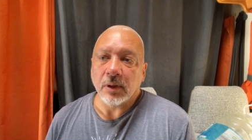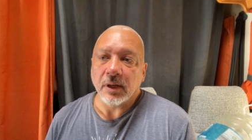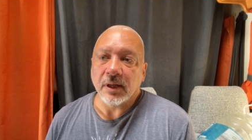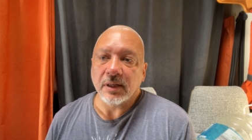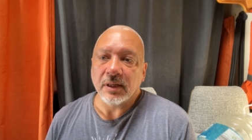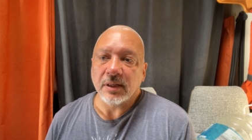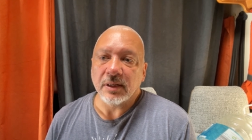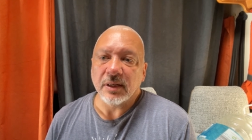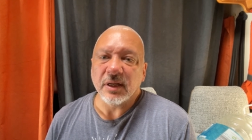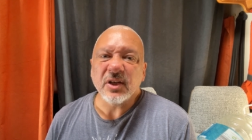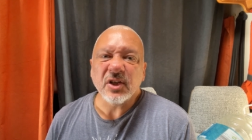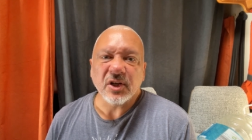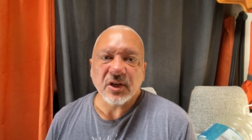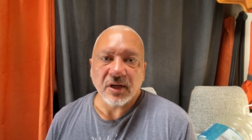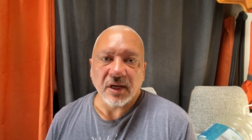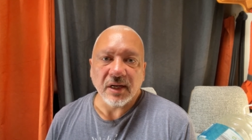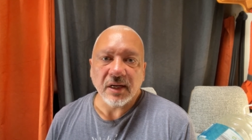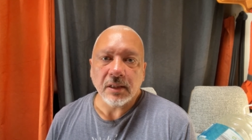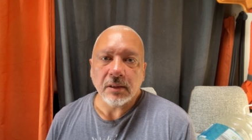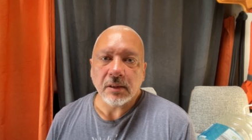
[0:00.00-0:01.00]

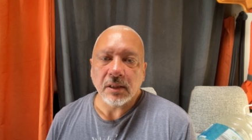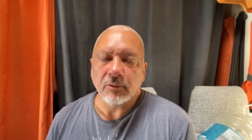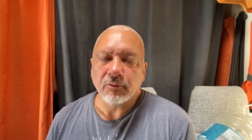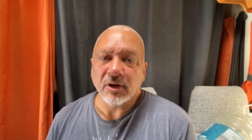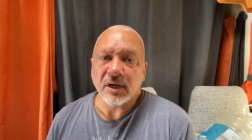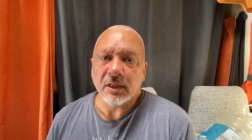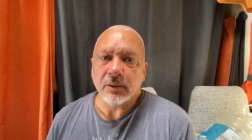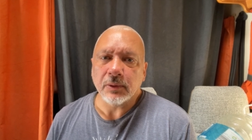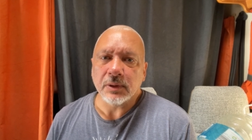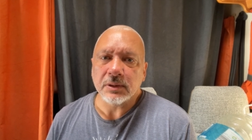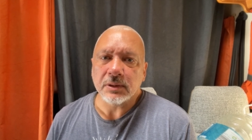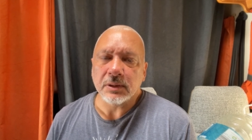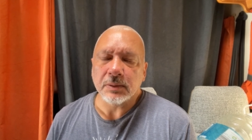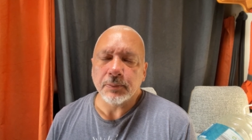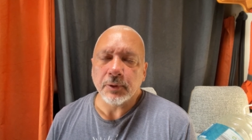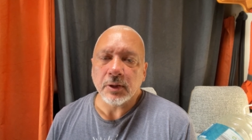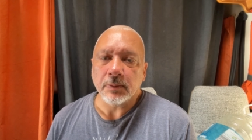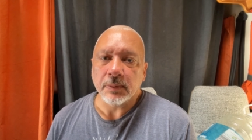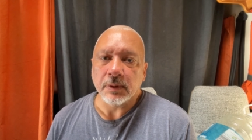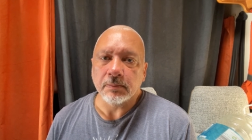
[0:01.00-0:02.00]
initially it really wasn't the
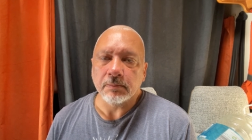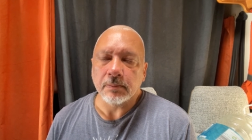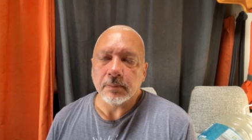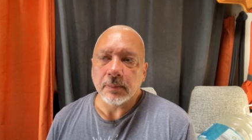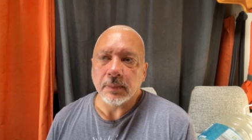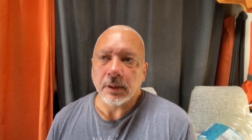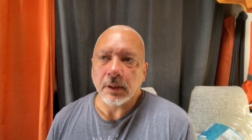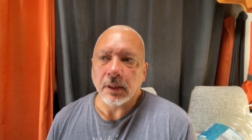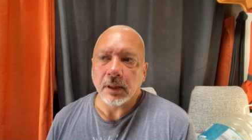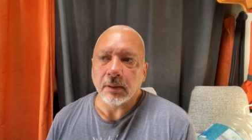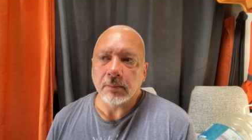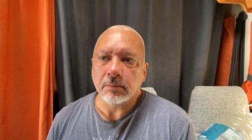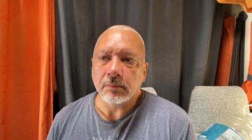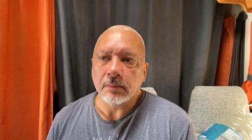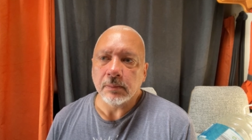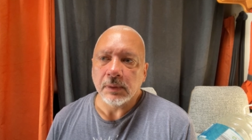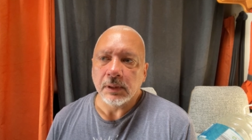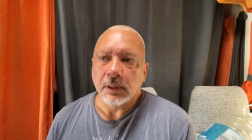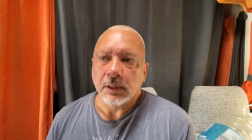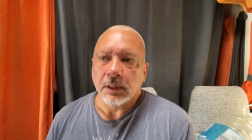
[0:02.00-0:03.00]
problem,
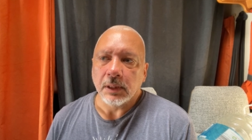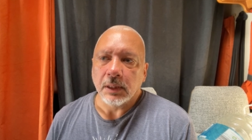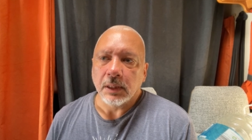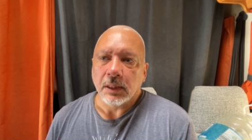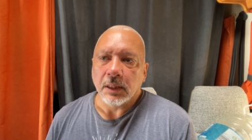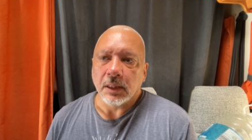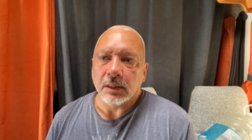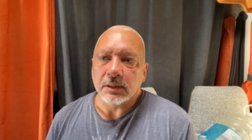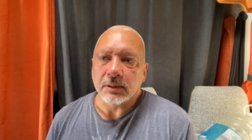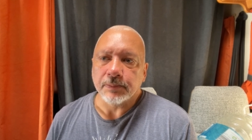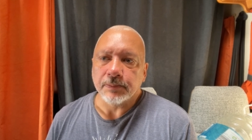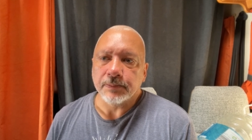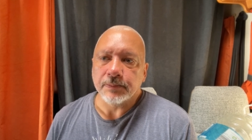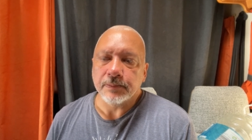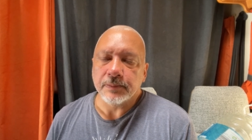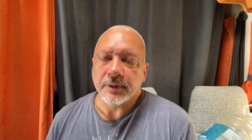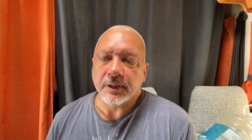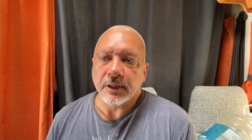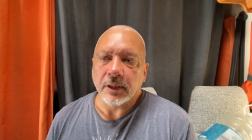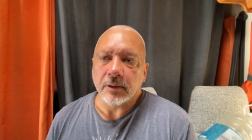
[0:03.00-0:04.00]

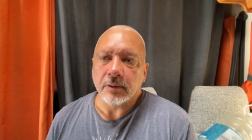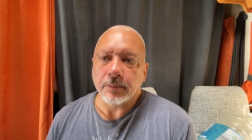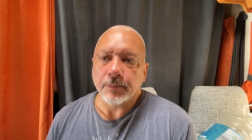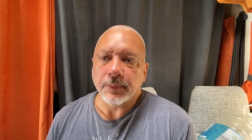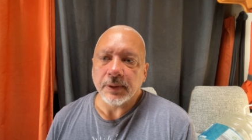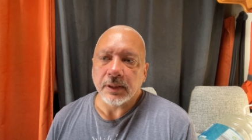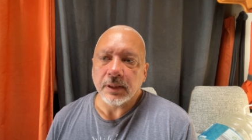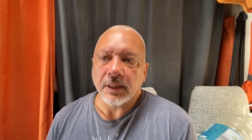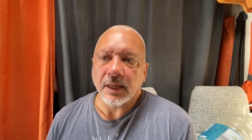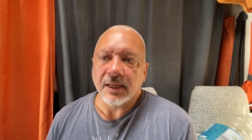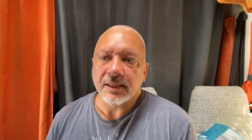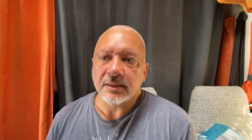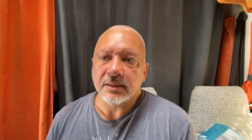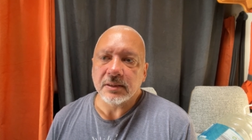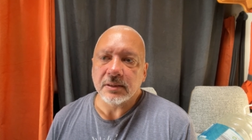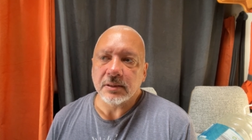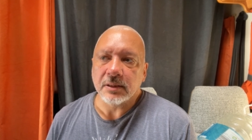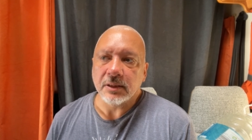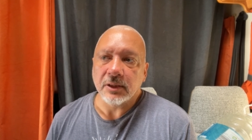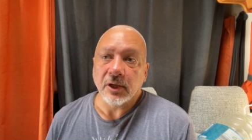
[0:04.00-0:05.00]
but
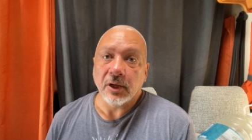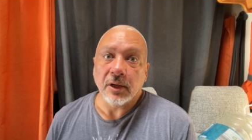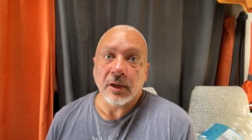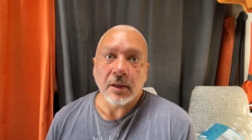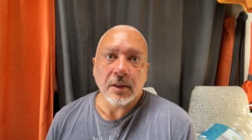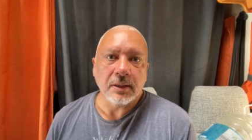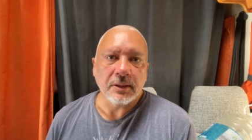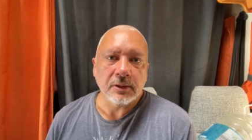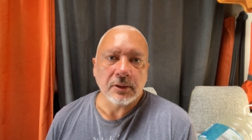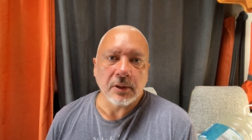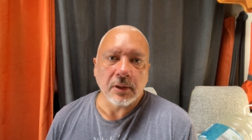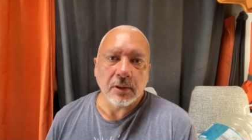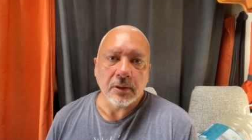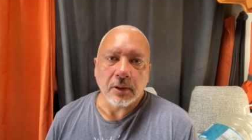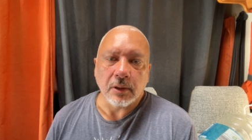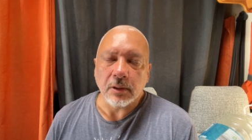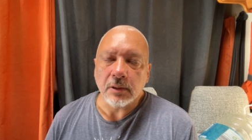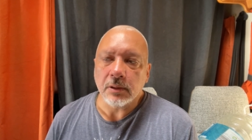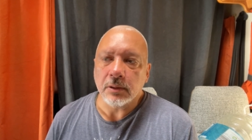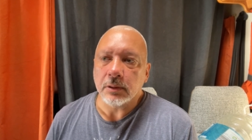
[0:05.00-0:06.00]
as the year has gone
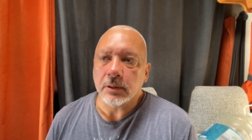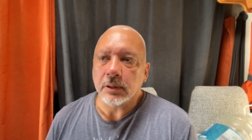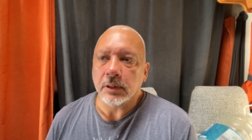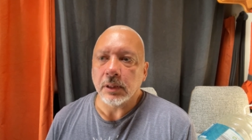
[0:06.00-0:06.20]
on,